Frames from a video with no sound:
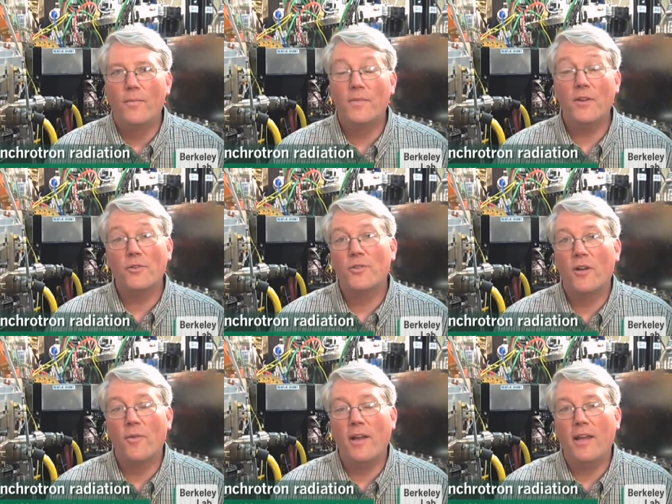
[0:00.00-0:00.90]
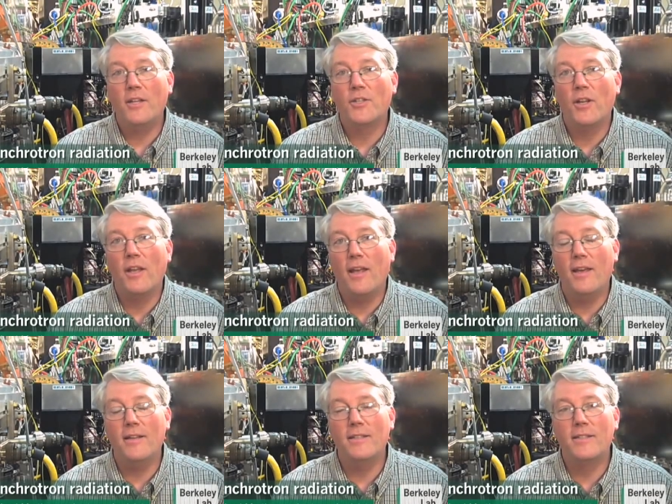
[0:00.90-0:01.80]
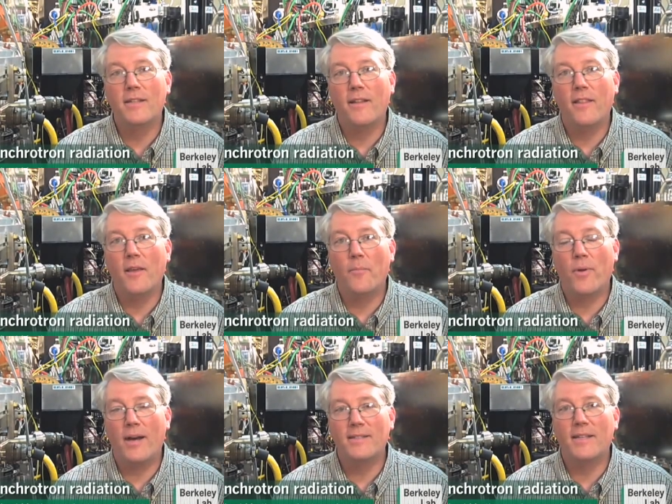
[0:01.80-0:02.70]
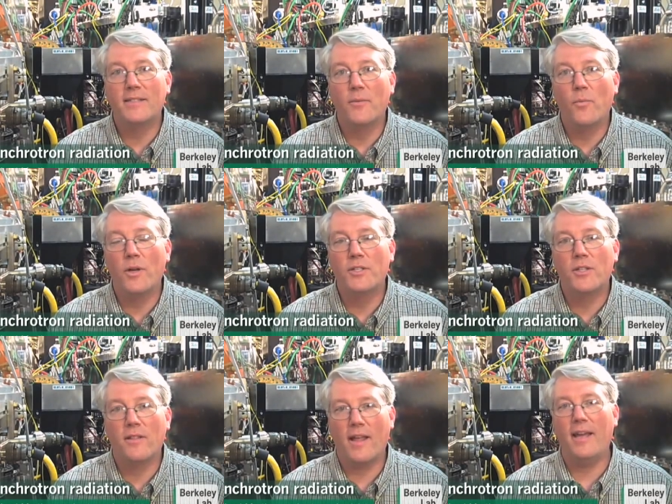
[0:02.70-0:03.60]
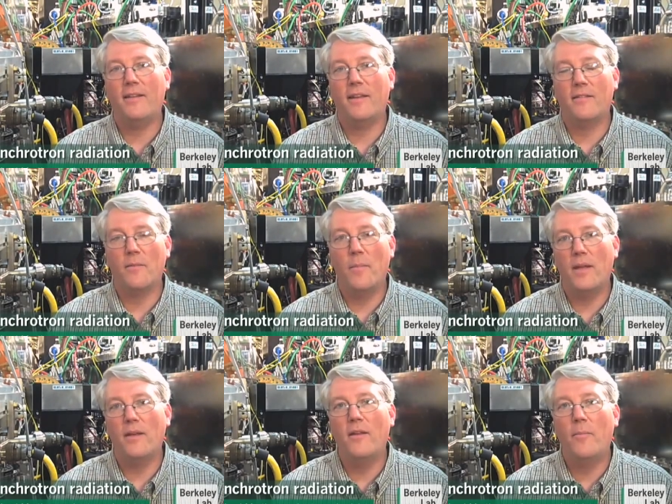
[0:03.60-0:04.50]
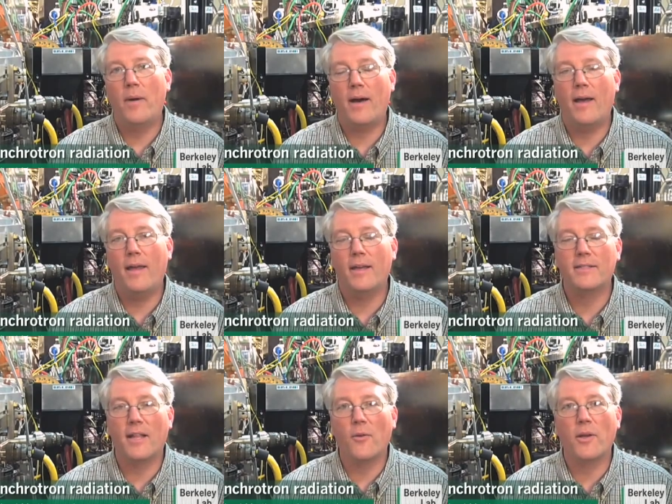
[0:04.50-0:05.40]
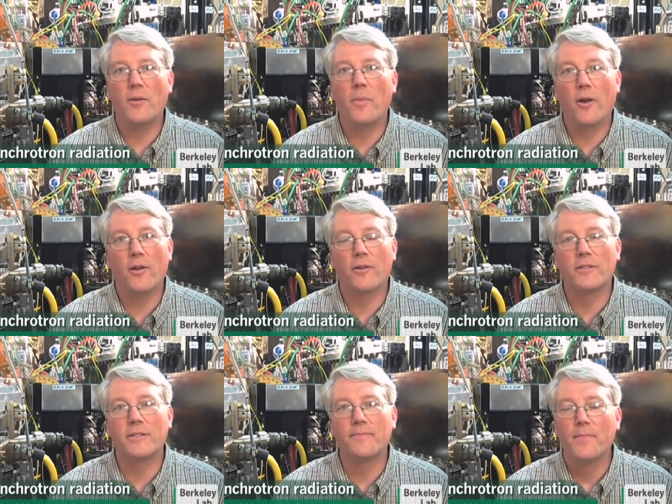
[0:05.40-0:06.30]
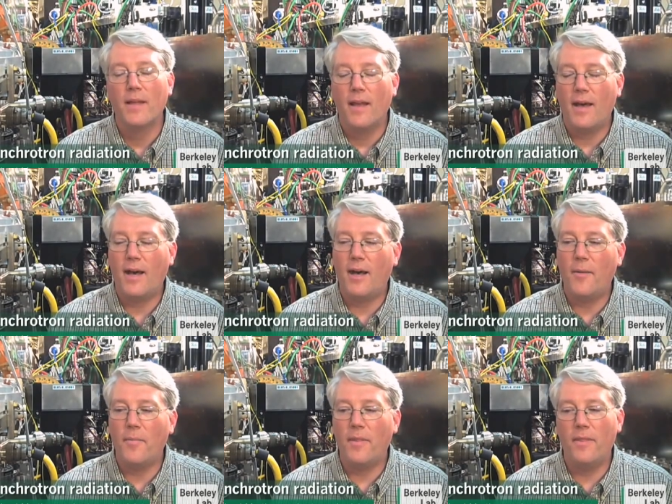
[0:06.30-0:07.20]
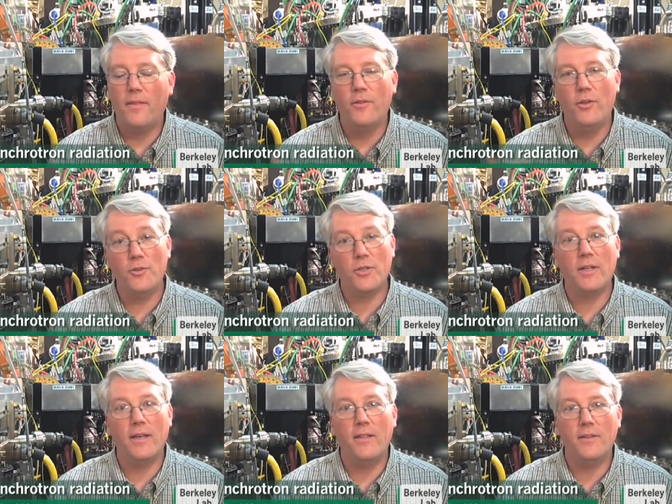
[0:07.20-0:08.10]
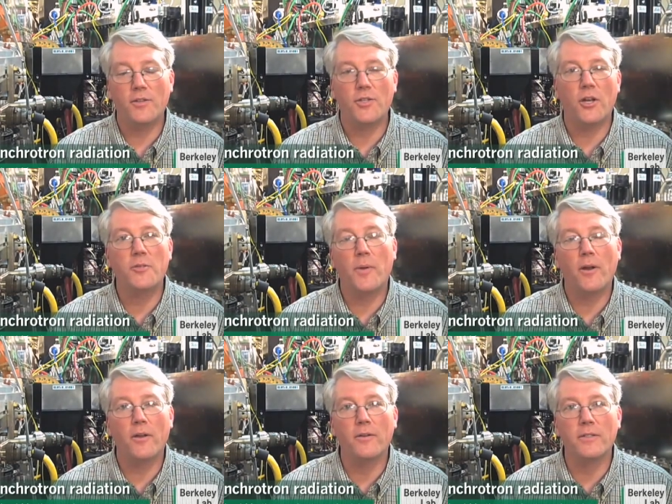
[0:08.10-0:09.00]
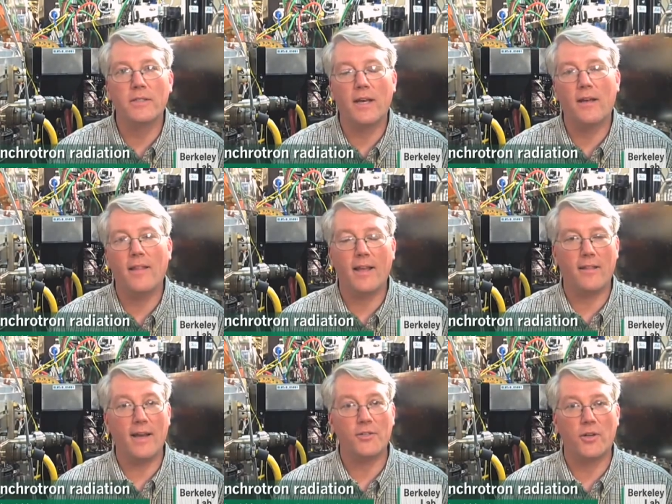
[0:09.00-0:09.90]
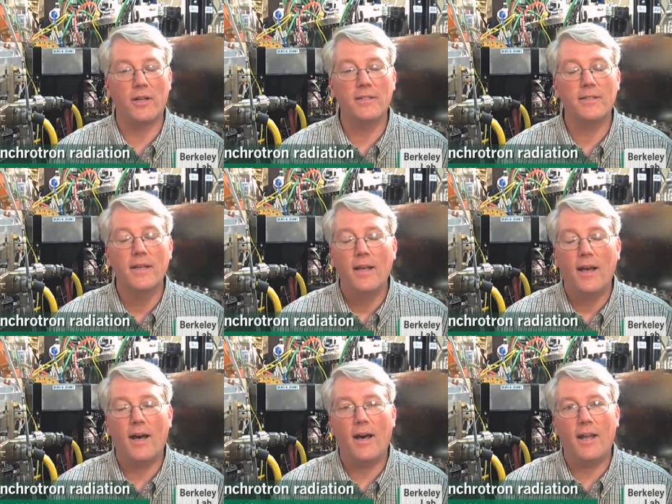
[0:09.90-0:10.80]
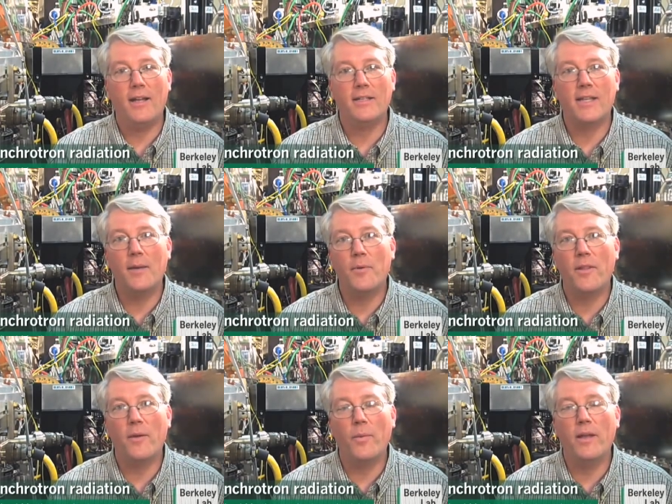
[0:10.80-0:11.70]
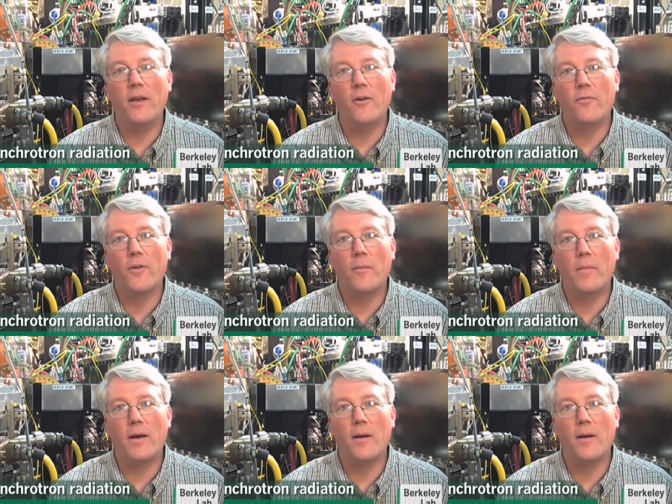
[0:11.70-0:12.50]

synchrotron radiation is the process in which light gets emitted by accelerated particles. Usually these are charged particles uh, like electrons. Uh, an example that we know from uh,